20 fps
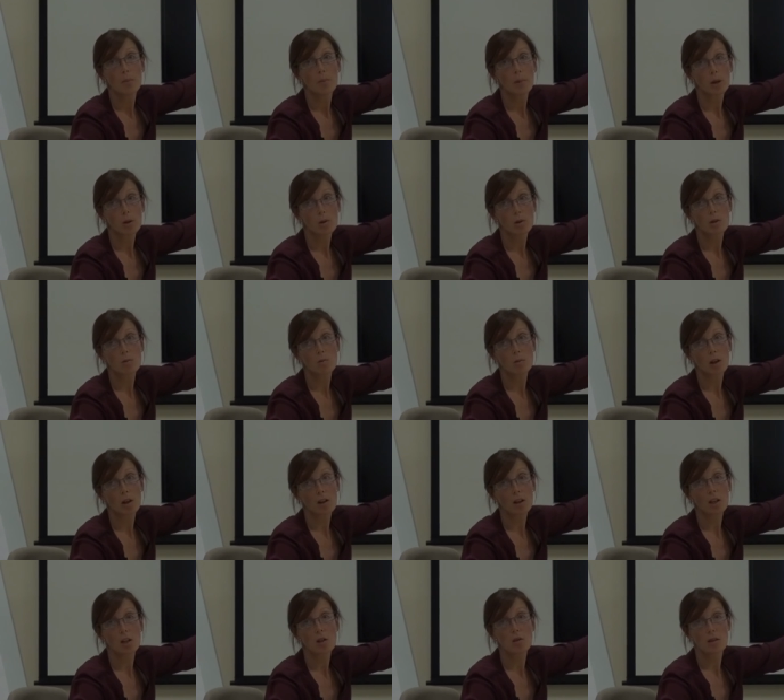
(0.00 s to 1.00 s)
because we're
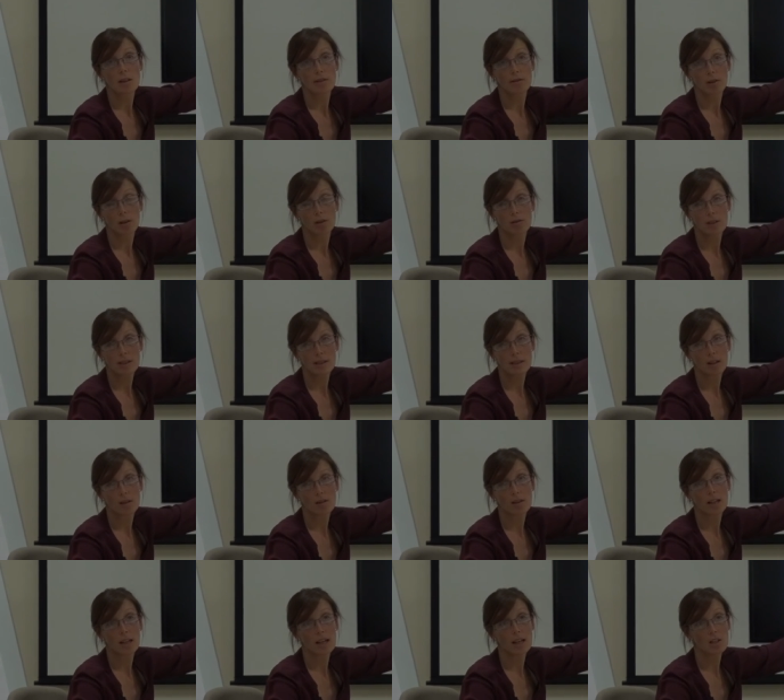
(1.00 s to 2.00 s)
not going to use it for our risk
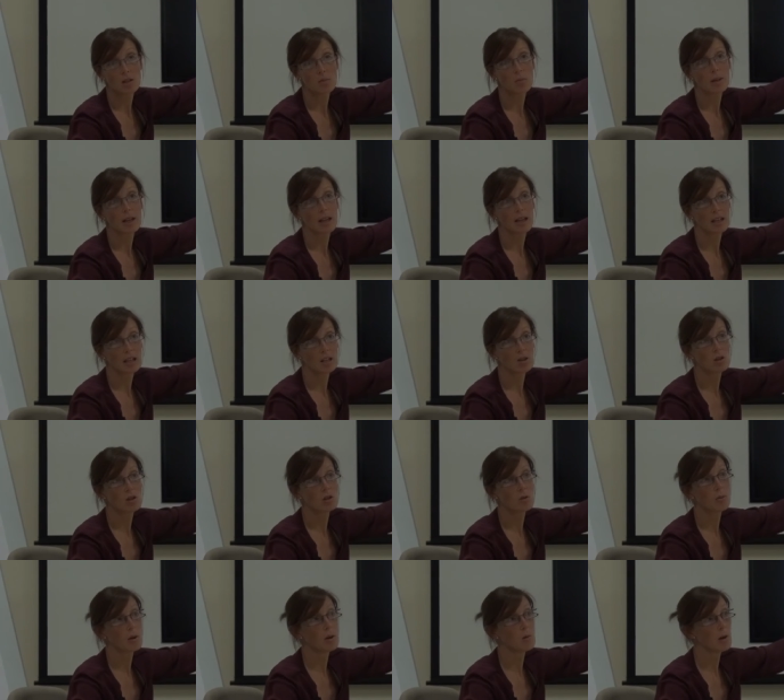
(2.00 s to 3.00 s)
calculation, but I need you
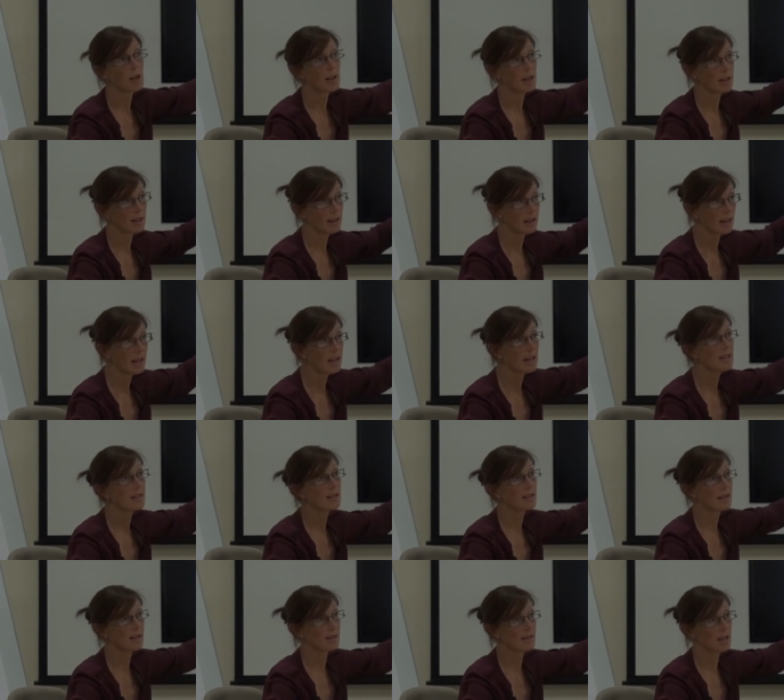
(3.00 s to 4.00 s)
to be aware that there
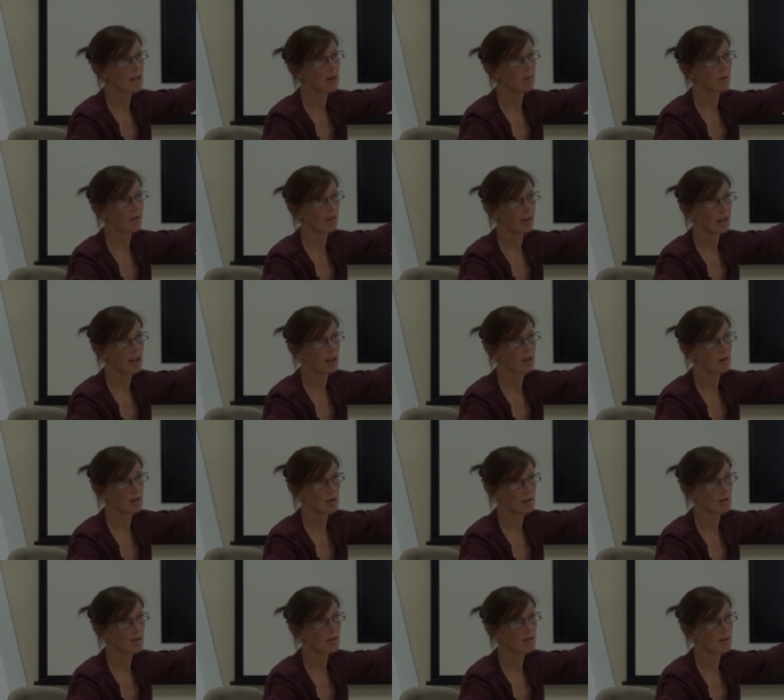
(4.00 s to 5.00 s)
is this type of
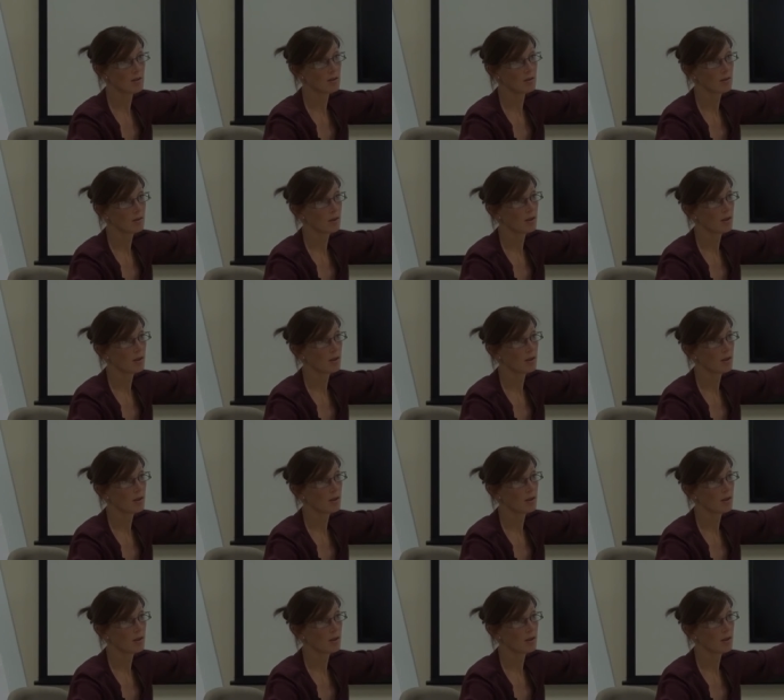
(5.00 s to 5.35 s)
inheritance.